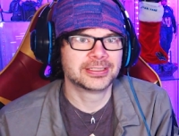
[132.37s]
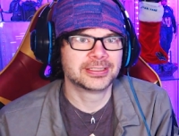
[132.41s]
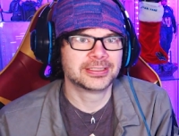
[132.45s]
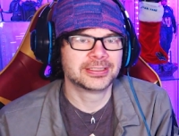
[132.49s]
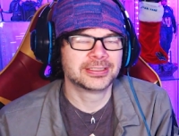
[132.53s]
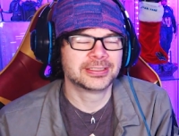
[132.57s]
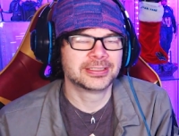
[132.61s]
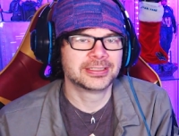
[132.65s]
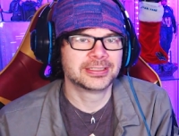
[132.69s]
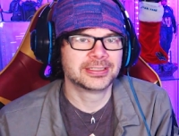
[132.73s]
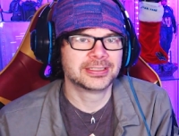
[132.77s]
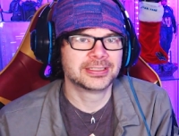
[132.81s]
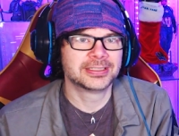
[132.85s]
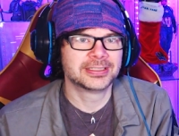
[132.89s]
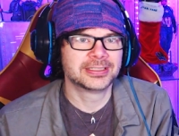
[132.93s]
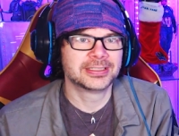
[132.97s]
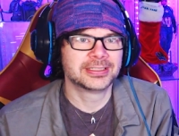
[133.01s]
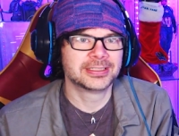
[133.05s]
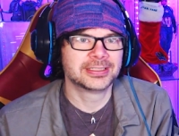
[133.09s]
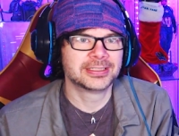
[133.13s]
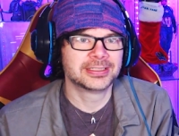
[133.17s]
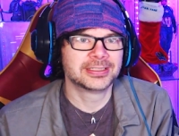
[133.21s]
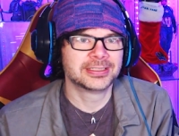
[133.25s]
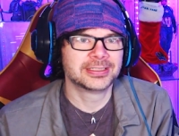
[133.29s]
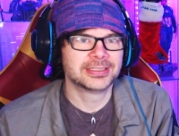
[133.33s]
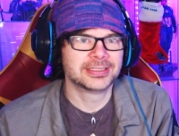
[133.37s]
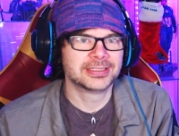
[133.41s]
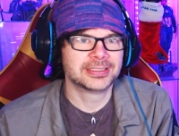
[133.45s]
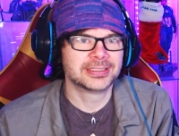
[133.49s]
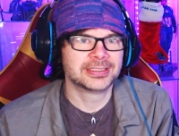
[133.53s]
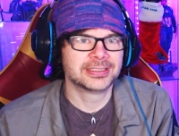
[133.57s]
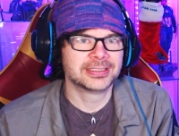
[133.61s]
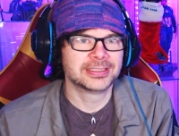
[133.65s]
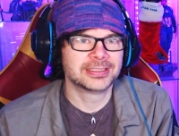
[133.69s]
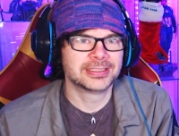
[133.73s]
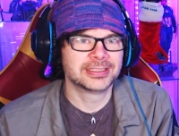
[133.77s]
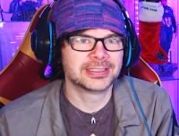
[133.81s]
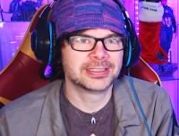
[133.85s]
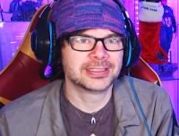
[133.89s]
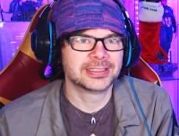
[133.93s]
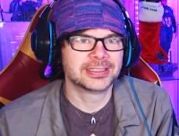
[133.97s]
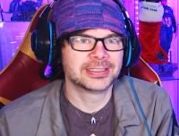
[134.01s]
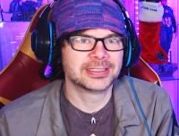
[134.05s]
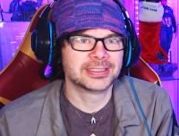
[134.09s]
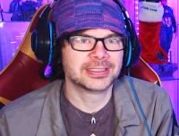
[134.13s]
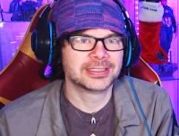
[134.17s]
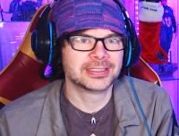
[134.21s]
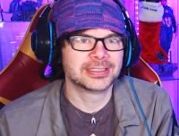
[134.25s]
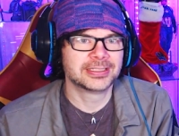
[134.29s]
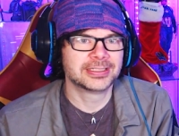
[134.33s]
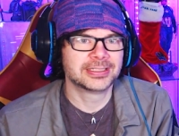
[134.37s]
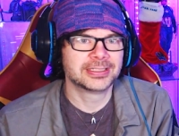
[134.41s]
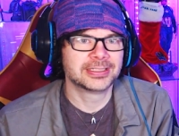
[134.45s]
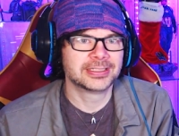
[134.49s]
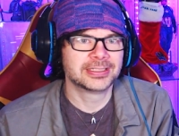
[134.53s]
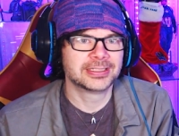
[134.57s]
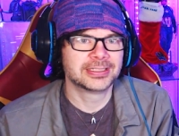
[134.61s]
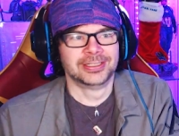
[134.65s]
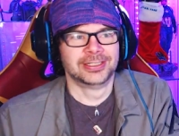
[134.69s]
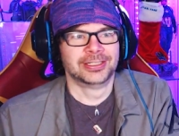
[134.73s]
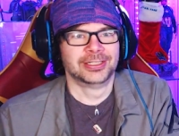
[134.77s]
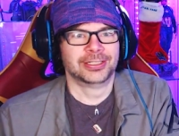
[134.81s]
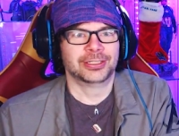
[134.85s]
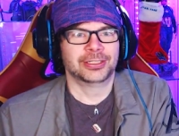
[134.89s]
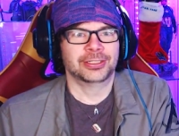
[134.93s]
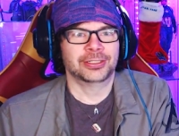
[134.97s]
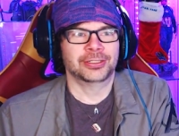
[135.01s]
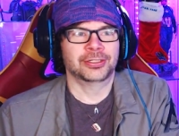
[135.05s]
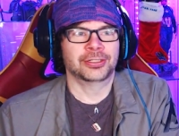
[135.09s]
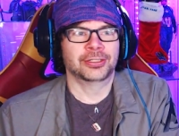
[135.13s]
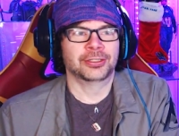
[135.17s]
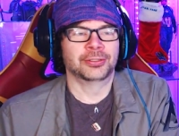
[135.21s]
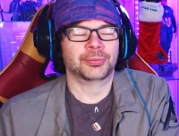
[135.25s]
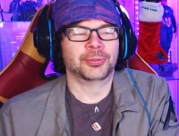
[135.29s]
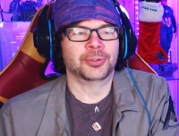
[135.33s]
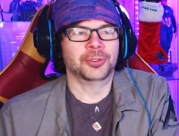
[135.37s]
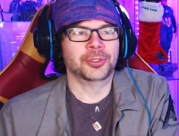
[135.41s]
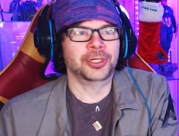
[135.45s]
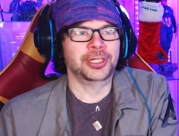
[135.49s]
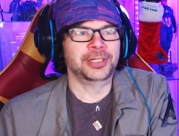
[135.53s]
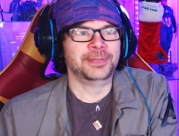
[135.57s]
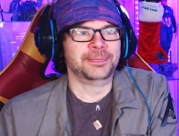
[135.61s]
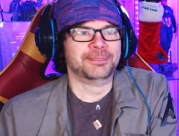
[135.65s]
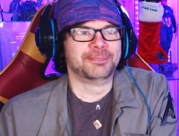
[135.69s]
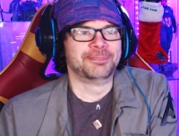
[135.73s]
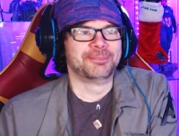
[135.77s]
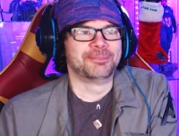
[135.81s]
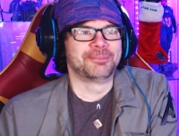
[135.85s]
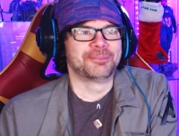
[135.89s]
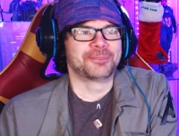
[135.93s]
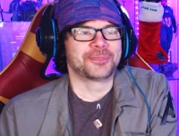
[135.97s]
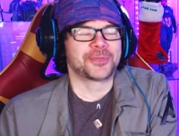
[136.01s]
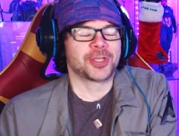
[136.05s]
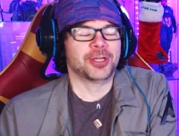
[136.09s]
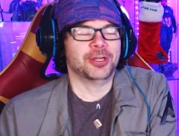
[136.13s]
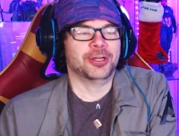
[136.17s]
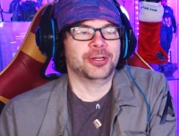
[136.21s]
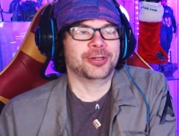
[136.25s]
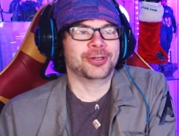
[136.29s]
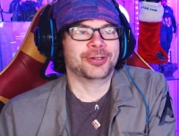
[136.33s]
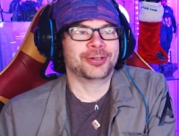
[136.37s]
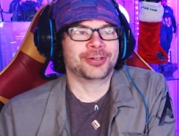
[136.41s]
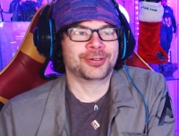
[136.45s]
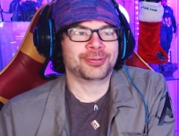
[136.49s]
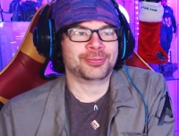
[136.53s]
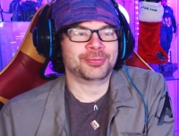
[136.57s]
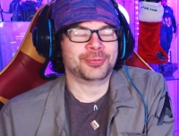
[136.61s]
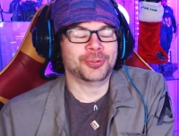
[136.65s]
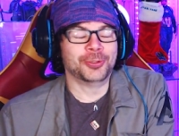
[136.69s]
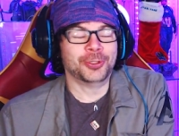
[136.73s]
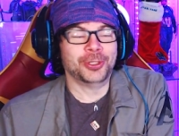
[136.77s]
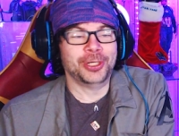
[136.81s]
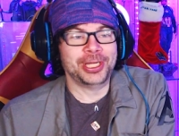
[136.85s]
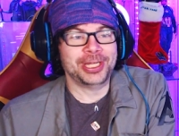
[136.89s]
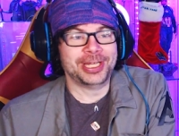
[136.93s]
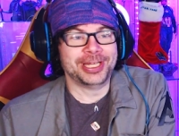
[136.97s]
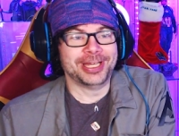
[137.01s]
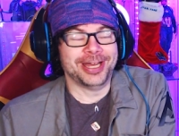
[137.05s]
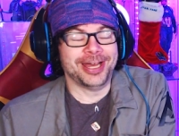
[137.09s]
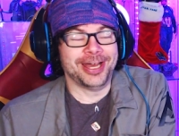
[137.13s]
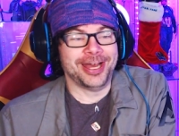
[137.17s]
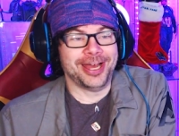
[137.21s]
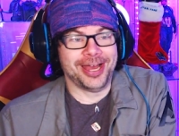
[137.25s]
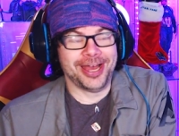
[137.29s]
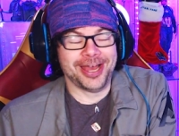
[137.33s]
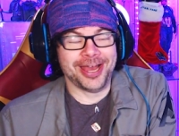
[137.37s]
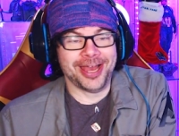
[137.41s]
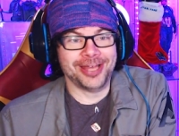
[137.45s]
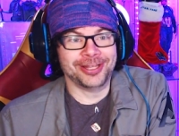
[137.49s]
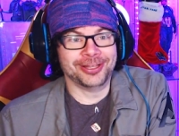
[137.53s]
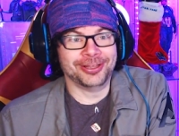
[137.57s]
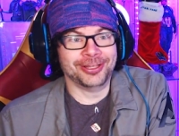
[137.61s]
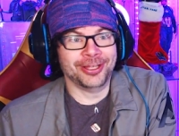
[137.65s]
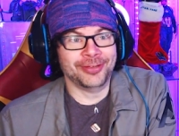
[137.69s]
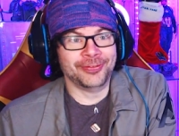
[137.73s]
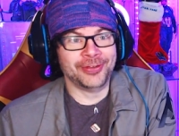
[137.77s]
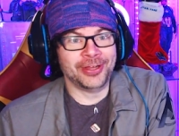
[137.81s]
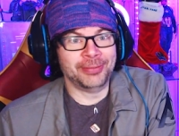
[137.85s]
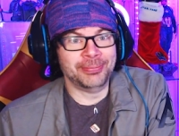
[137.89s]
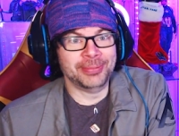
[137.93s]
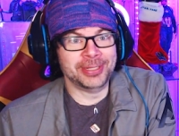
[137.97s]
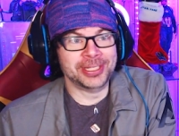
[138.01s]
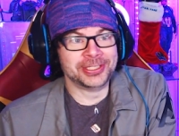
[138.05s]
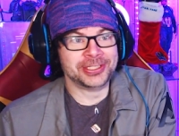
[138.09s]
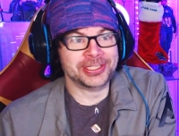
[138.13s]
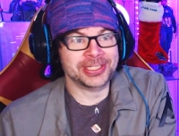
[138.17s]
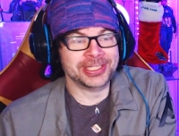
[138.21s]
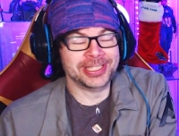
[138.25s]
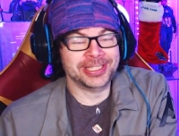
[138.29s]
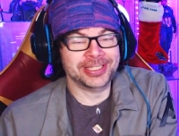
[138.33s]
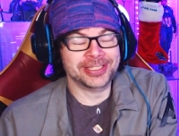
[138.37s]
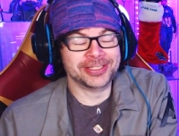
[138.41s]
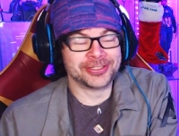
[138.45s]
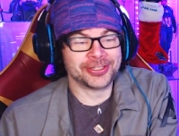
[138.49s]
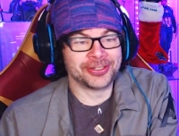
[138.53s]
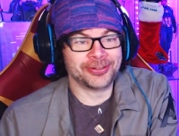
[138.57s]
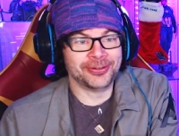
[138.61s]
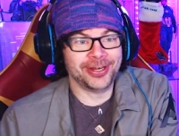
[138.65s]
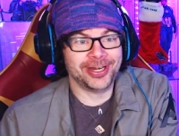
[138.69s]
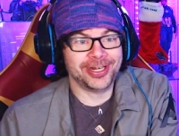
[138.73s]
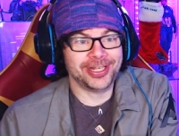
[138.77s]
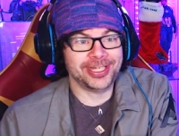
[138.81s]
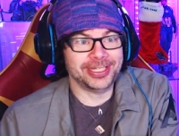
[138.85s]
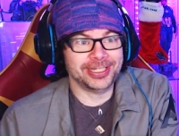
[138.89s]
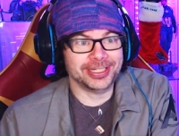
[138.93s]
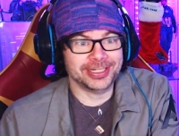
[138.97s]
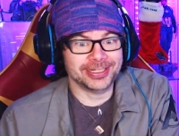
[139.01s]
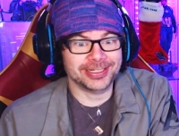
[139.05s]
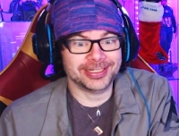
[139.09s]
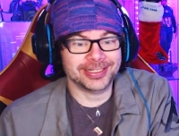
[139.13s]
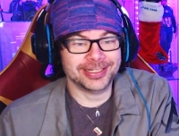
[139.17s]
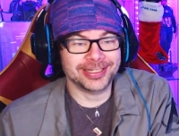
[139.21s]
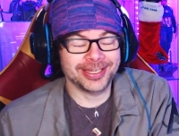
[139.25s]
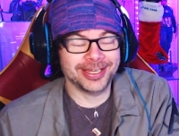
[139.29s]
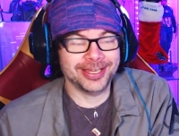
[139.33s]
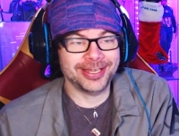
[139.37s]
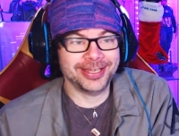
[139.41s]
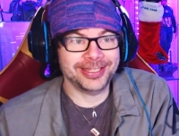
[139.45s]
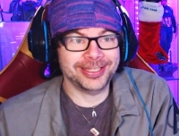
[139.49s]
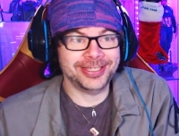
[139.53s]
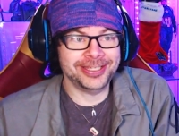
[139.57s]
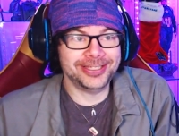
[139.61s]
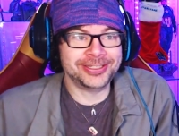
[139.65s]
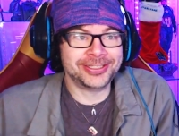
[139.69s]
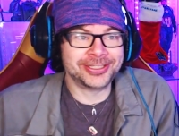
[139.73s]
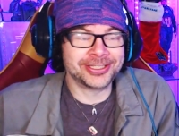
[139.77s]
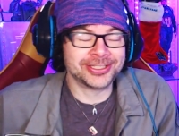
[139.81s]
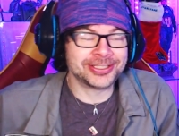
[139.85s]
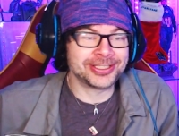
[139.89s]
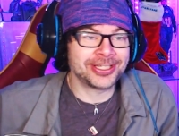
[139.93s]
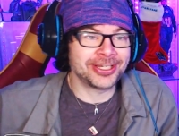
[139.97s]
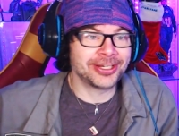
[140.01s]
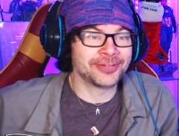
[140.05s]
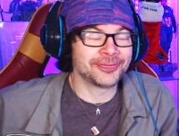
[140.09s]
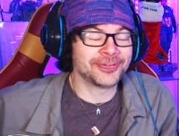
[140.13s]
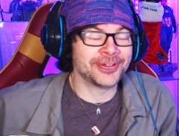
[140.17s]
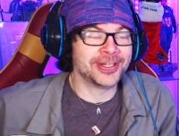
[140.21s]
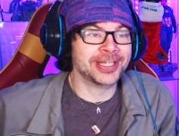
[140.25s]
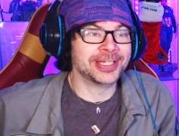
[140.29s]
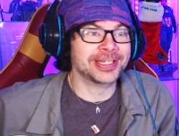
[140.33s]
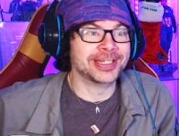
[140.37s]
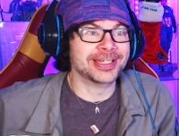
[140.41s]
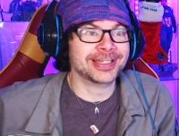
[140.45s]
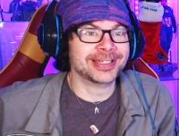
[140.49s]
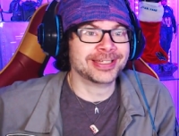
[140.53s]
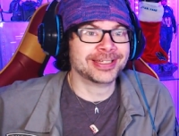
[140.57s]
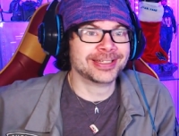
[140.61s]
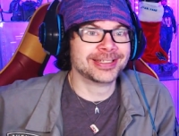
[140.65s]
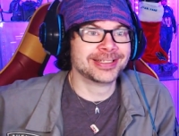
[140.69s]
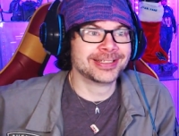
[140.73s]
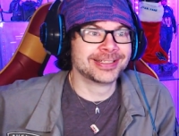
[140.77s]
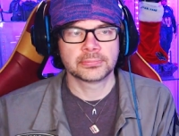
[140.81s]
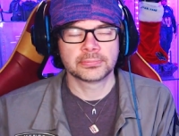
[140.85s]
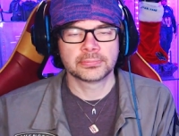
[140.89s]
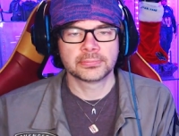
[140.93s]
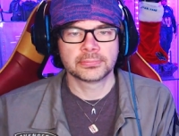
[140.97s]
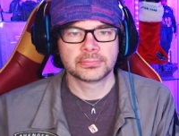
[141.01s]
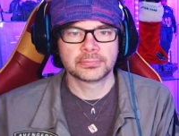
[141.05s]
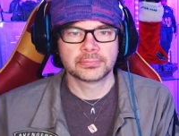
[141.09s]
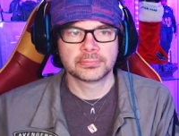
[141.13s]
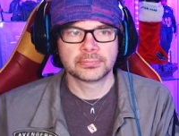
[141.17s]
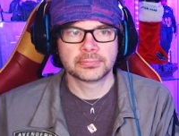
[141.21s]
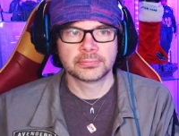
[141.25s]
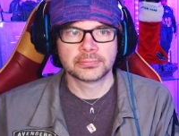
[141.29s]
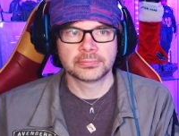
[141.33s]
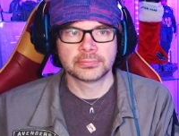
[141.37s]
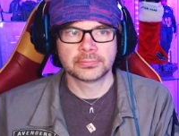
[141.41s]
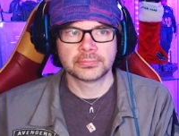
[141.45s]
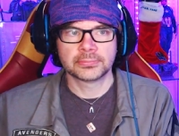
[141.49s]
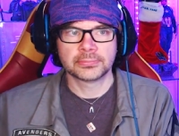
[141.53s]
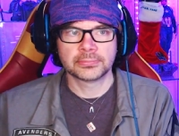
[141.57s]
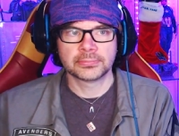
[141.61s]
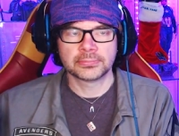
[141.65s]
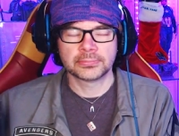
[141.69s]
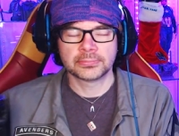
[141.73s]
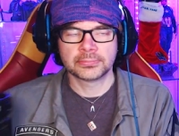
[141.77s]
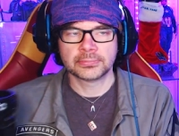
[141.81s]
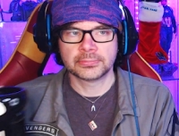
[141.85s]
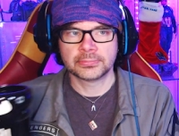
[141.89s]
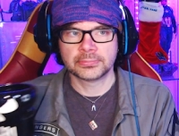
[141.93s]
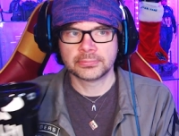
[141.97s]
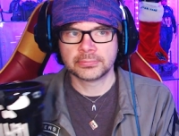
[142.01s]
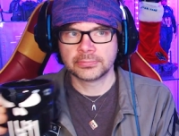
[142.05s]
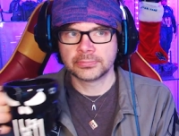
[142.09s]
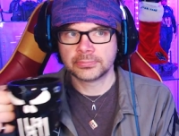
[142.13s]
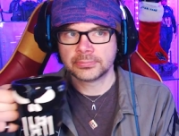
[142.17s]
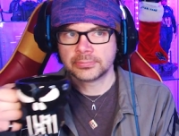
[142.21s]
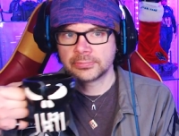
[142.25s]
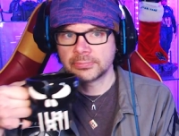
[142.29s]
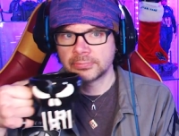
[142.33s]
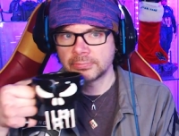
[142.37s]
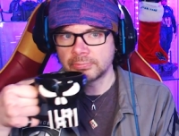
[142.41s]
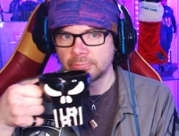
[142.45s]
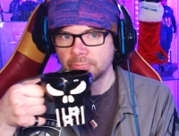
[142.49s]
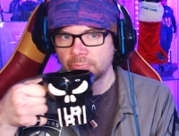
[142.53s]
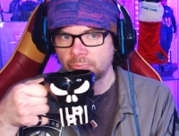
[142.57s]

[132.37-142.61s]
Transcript: that the city belongs to me. Oh boy. Oh boy. I love how menacing he is already. He's just terrifying. We need a ton of gear.